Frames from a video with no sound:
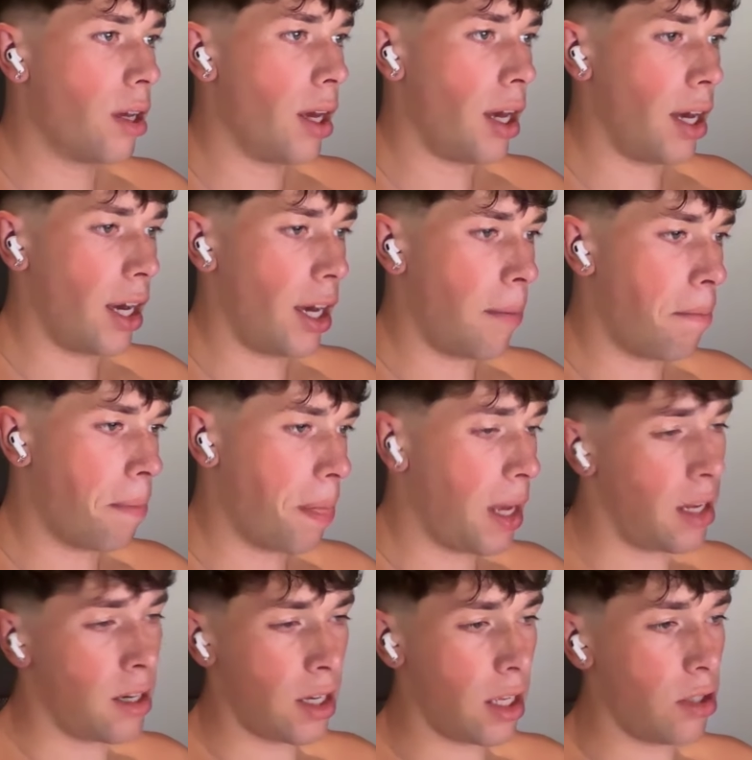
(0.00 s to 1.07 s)

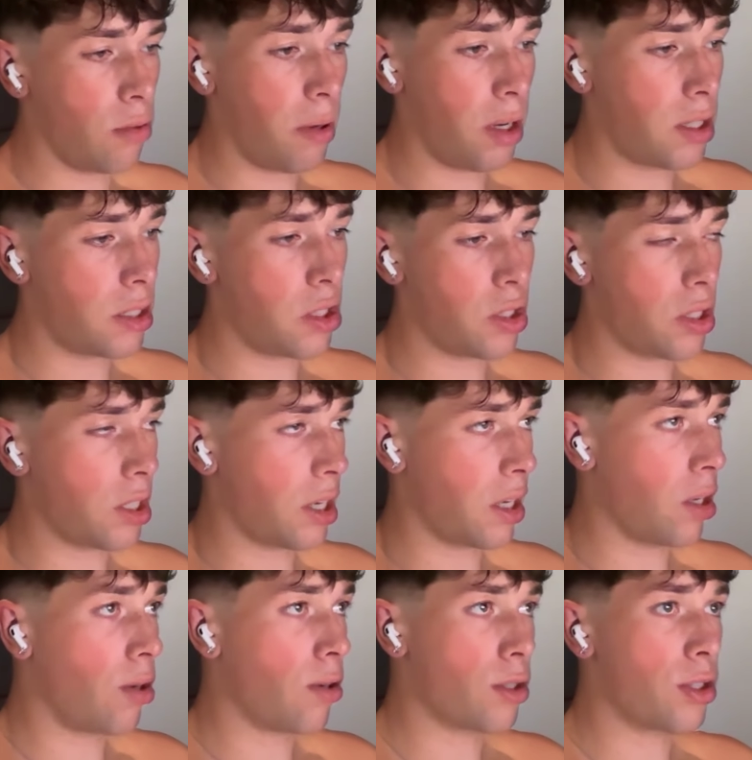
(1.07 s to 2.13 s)
And then you basically just click
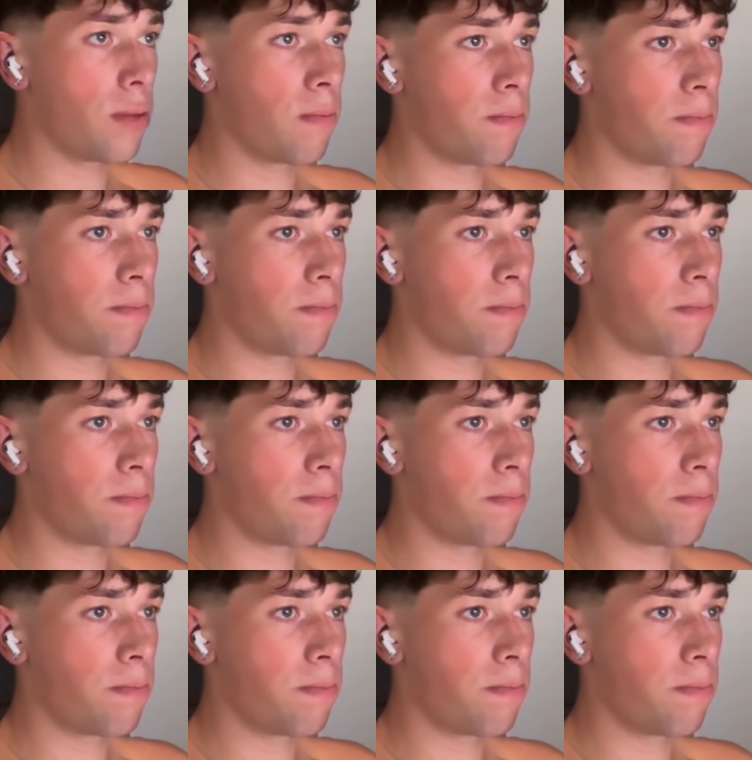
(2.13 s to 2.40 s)
launch.